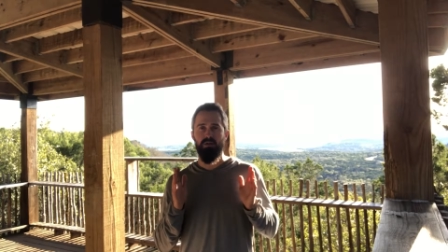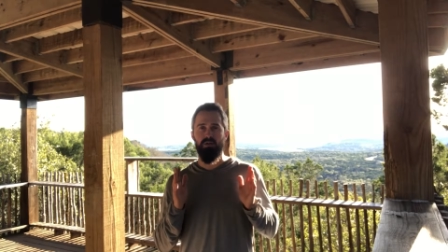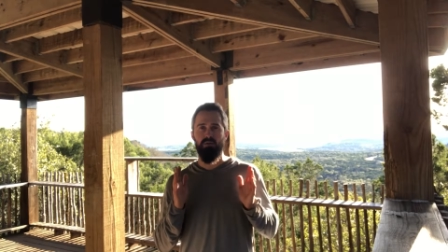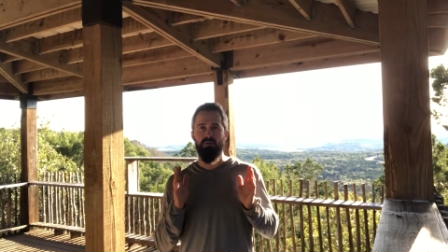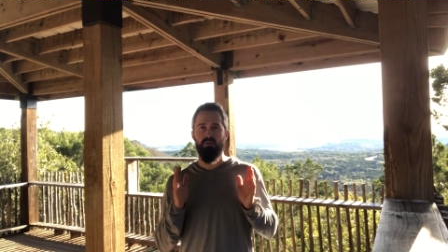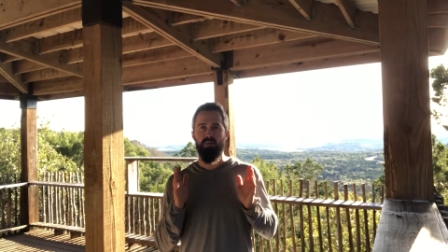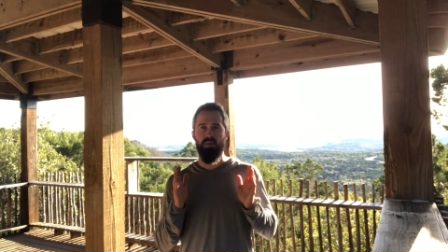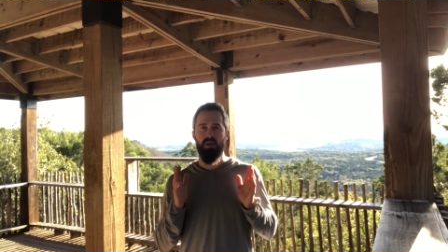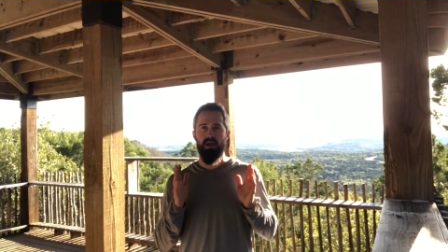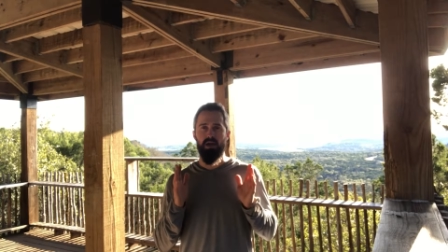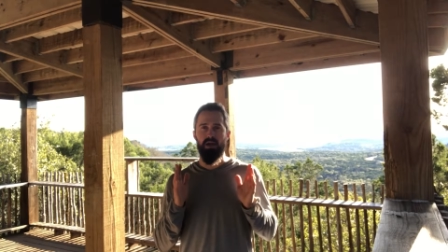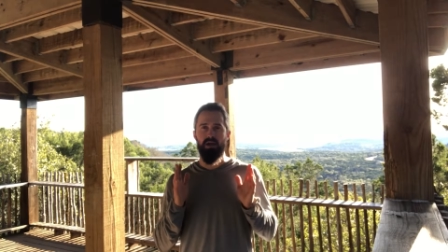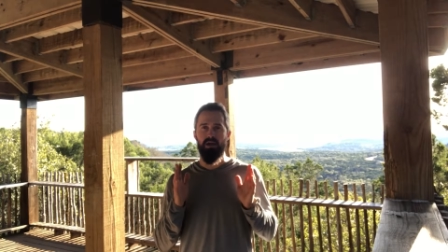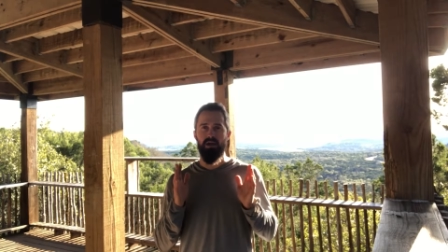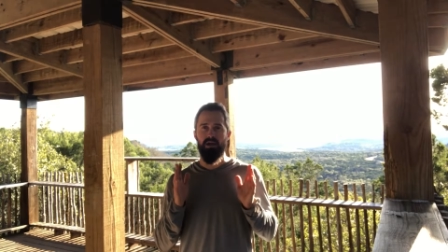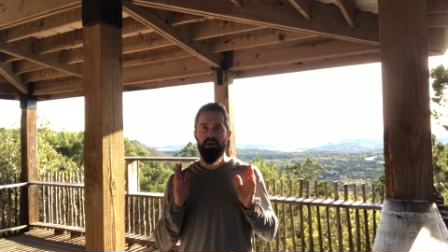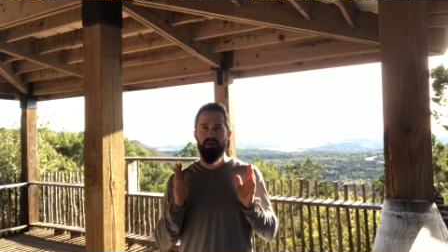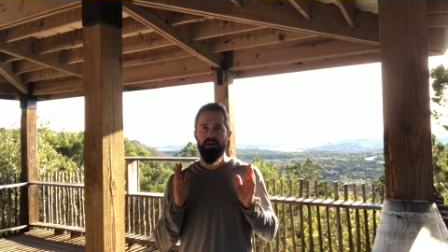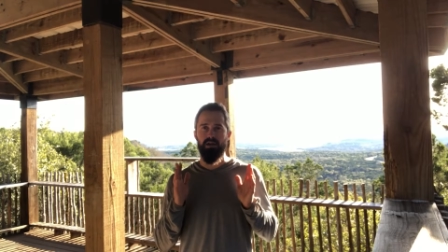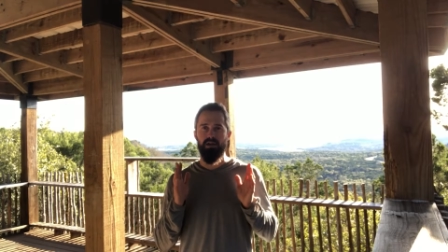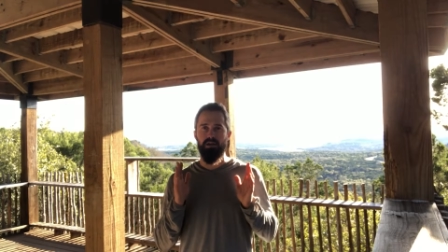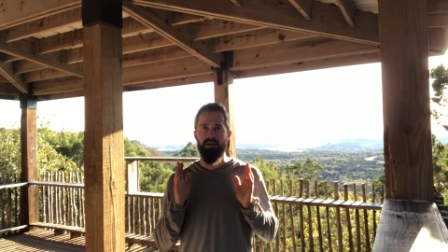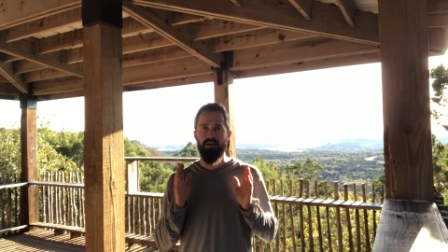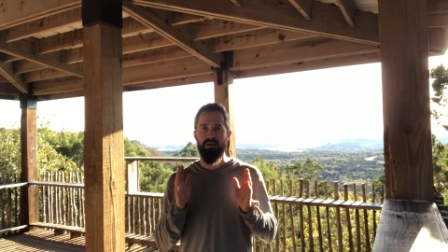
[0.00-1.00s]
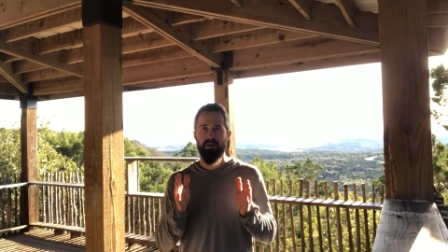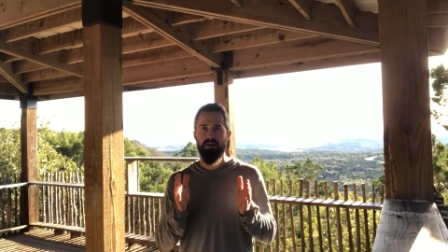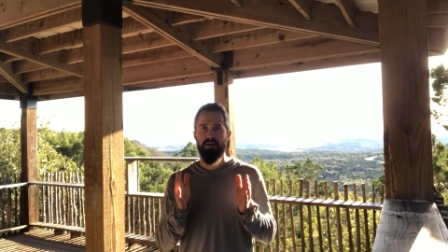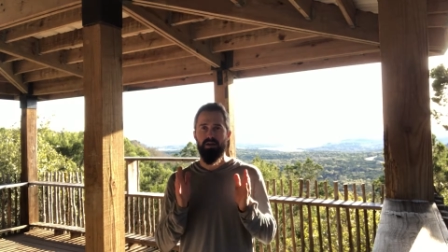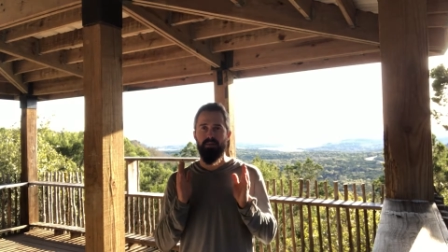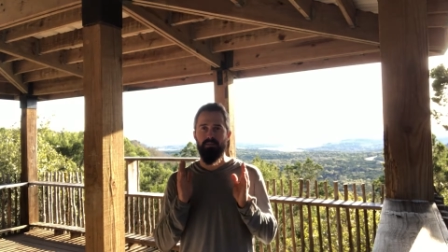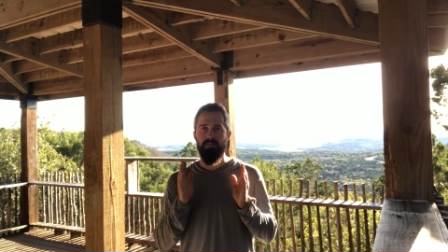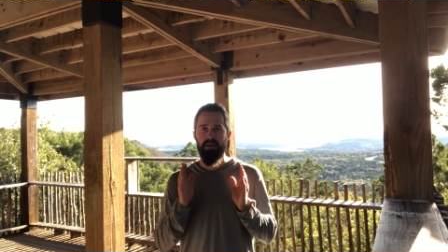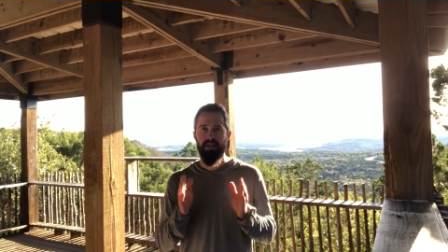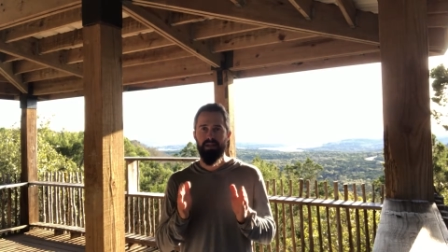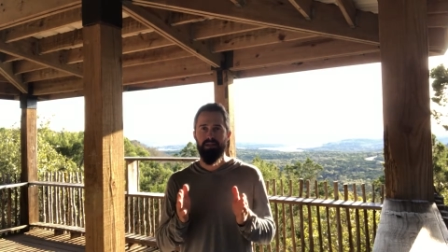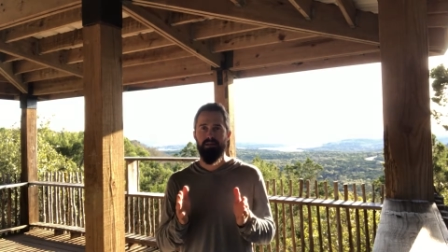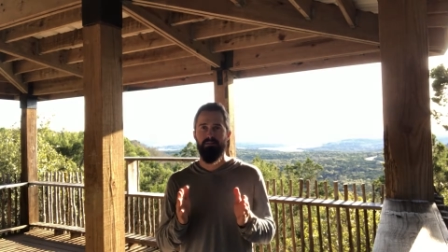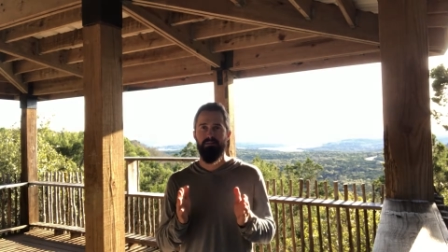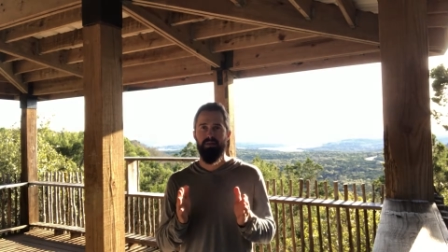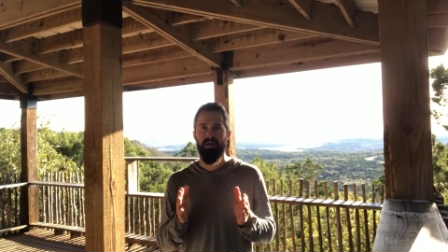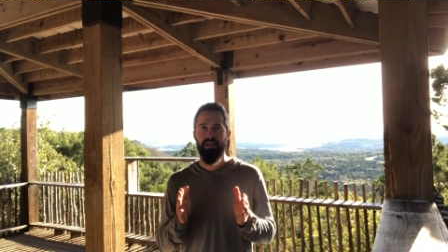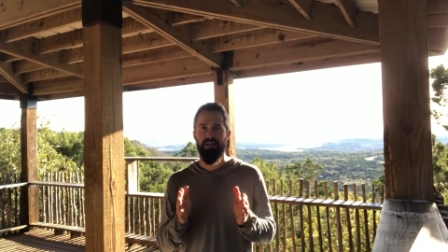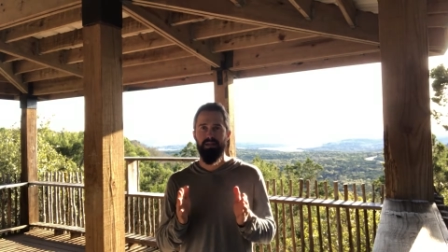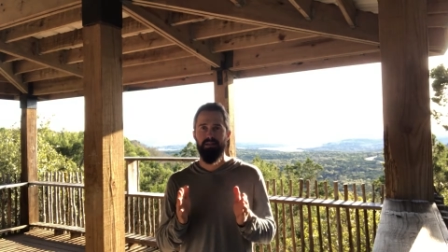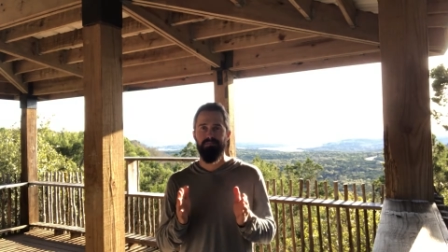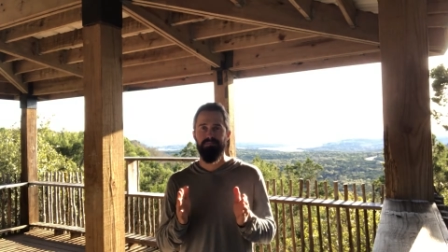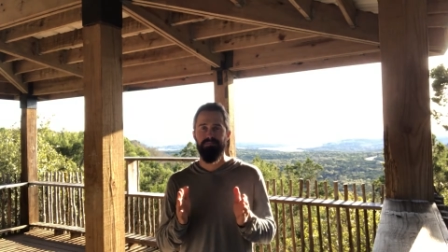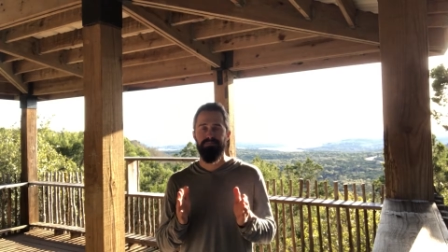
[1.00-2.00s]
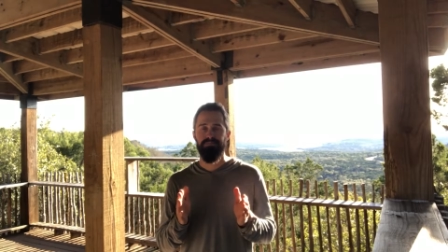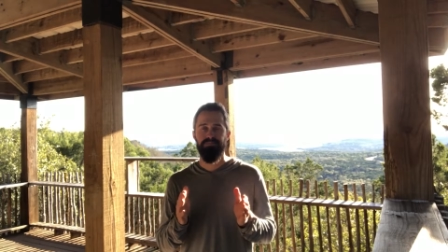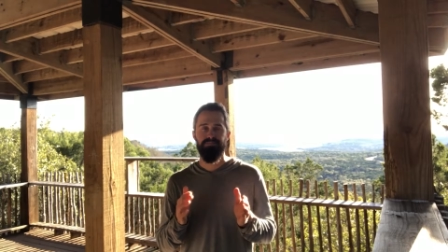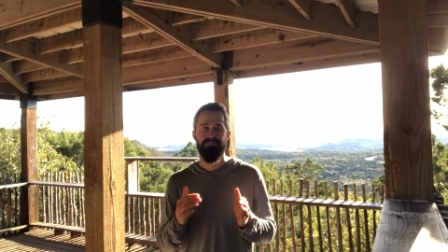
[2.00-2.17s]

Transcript: where you're going to make your money.